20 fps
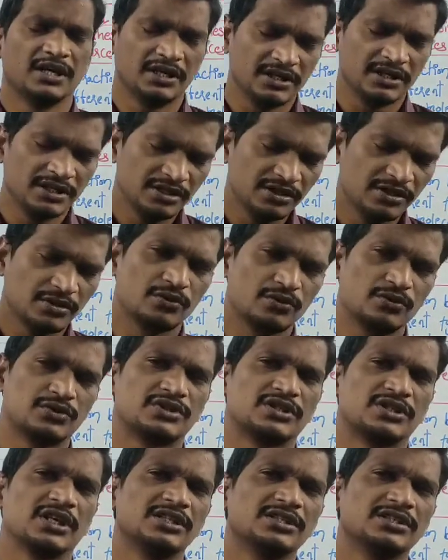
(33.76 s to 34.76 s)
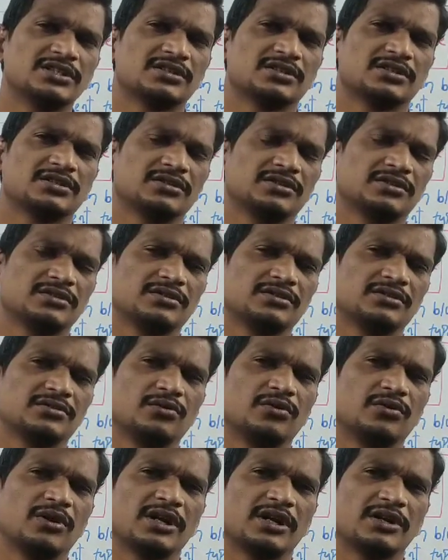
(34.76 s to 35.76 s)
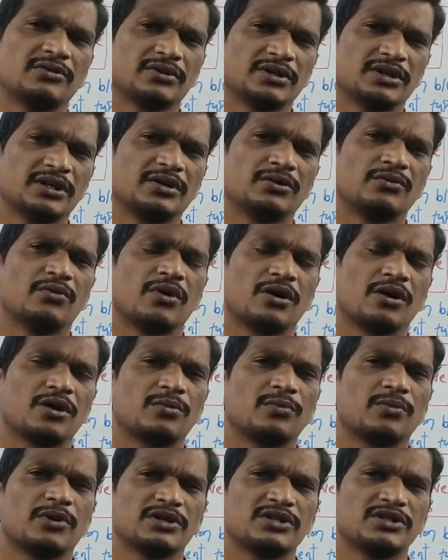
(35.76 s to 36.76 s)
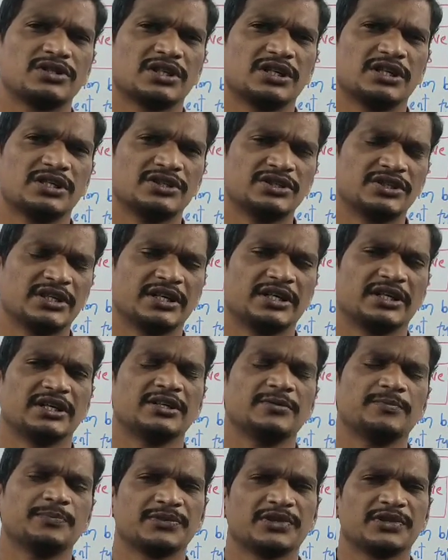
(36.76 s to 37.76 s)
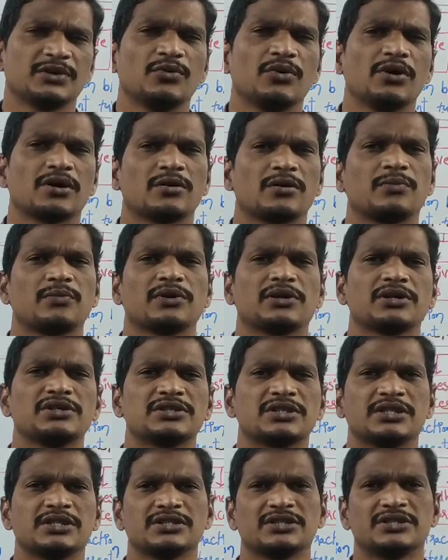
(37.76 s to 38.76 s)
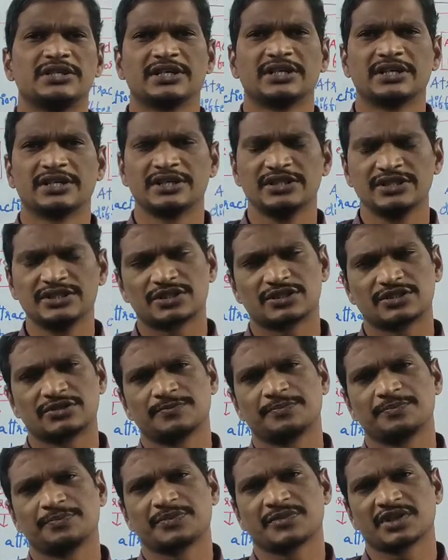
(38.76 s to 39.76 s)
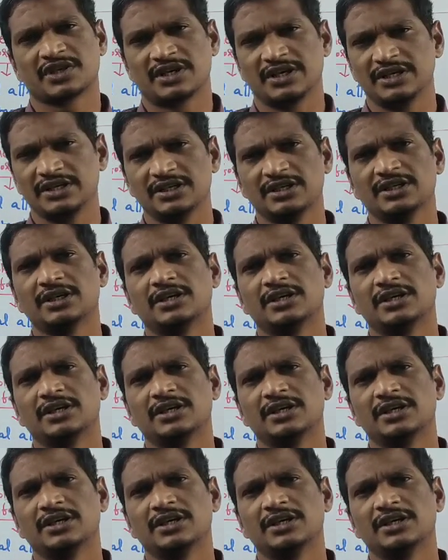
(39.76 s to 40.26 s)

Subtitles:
in root cells, whatever that water potential is there, the water potential is decreased, right?